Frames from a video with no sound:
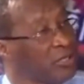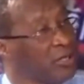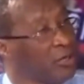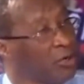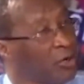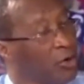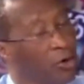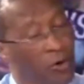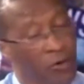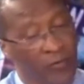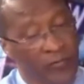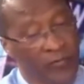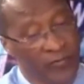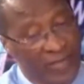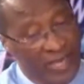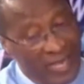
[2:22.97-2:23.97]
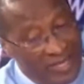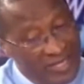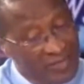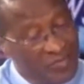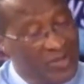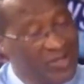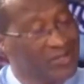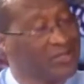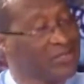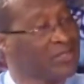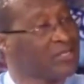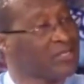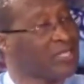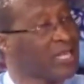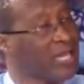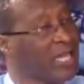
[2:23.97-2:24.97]
of the airspaces
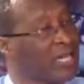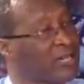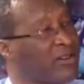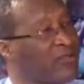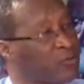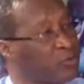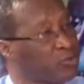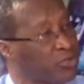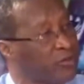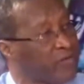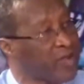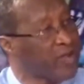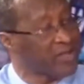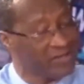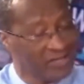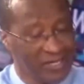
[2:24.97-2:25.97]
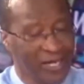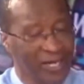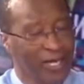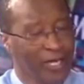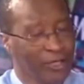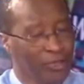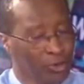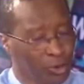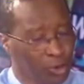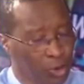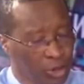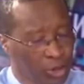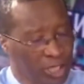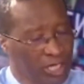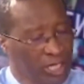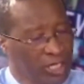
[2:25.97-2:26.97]
the aircraft will traverse, you're
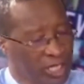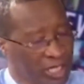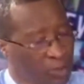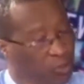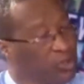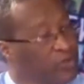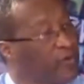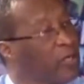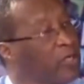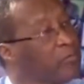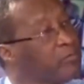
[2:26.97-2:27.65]
talking a huge volume.